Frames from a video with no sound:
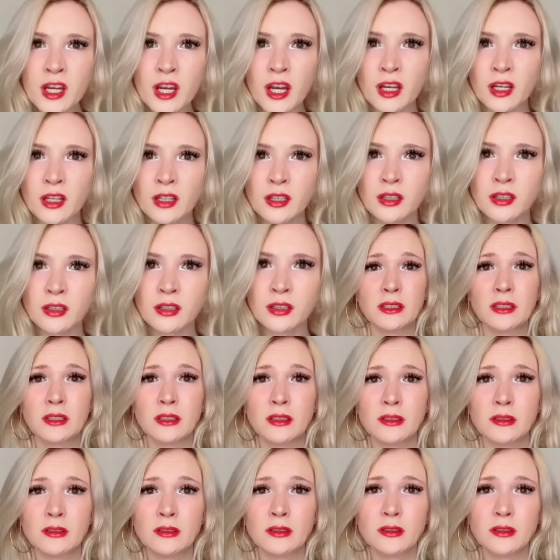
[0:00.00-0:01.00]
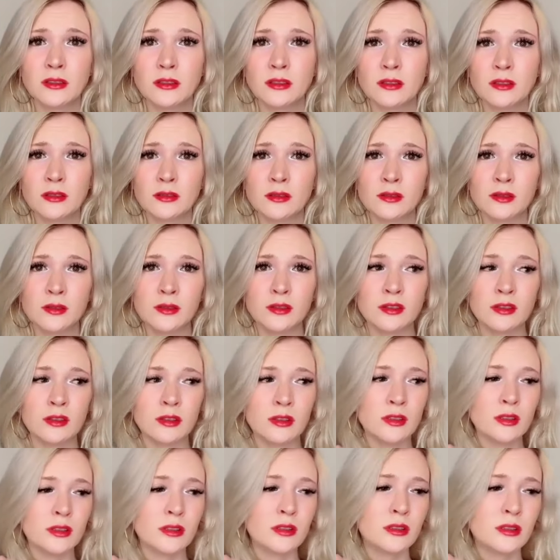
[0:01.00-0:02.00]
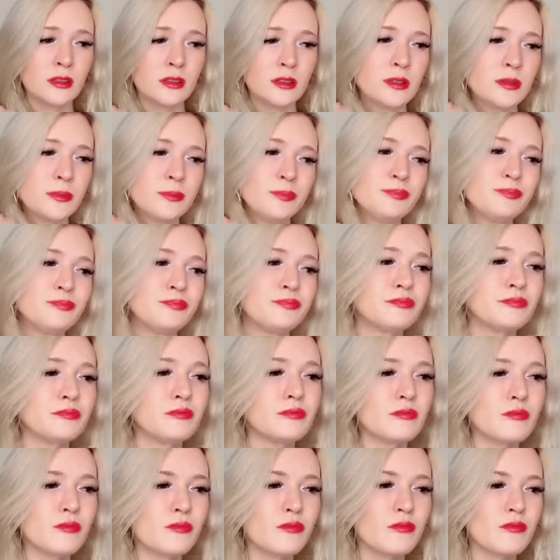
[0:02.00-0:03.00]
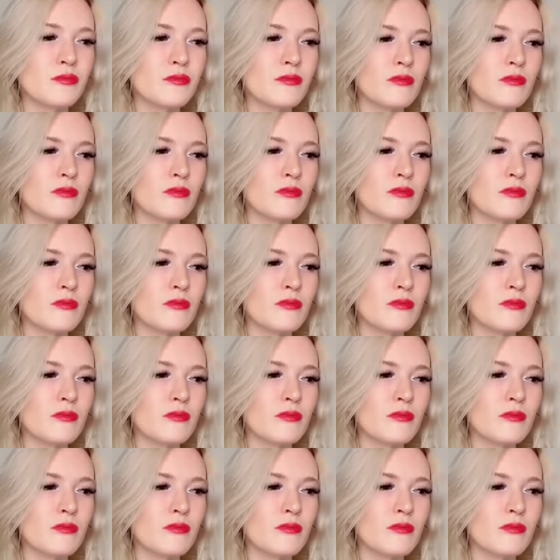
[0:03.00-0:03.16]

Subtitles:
You're going to get- Brianna, what are you doing here? Get out of here now!